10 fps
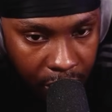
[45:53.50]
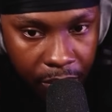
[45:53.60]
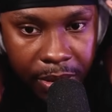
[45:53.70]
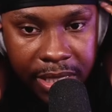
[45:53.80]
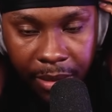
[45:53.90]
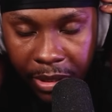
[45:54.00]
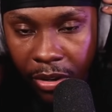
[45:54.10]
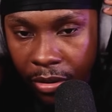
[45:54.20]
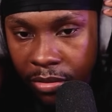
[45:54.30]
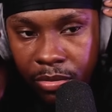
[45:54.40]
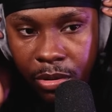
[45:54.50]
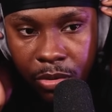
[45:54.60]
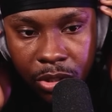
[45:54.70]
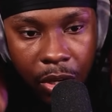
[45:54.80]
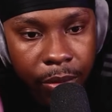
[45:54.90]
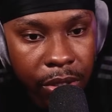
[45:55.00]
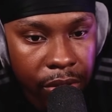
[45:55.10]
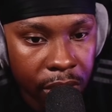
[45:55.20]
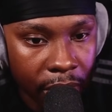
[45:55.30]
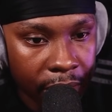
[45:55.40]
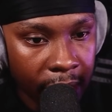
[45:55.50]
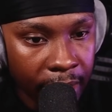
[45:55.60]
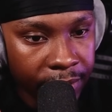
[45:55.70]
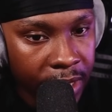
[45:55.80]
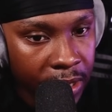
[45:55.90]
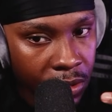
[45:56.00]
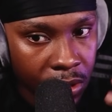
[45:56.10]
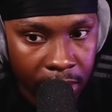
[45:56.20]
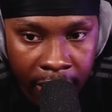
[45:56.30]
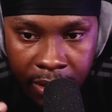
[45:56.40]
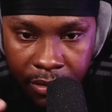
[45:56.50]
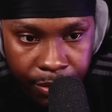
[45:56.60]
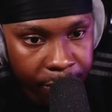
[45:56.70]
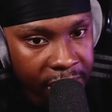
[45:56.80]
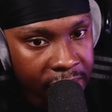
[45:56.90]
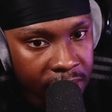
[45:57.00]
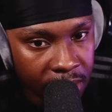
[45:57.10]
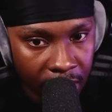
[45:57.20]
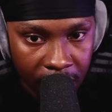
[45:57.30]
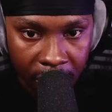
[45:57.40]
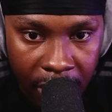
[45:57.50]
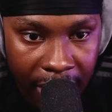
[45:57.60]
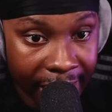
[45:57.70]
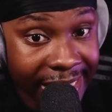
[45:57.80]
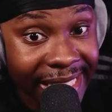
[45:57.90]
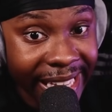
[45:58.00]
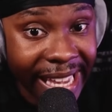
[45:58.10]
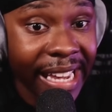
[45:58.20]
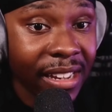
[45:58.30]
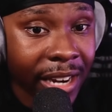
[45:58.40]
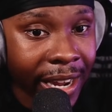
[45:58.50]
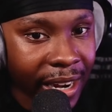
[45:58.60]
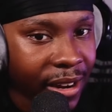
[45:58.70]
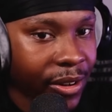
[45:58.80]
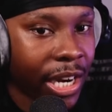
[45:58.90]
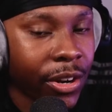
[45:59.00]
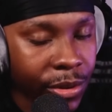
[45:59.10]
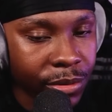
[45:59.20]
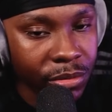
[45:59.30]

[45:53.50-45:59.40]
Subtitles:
Please let me know what's going on. Are they alive? Are they not? Like, please, can I see it? Like, I know.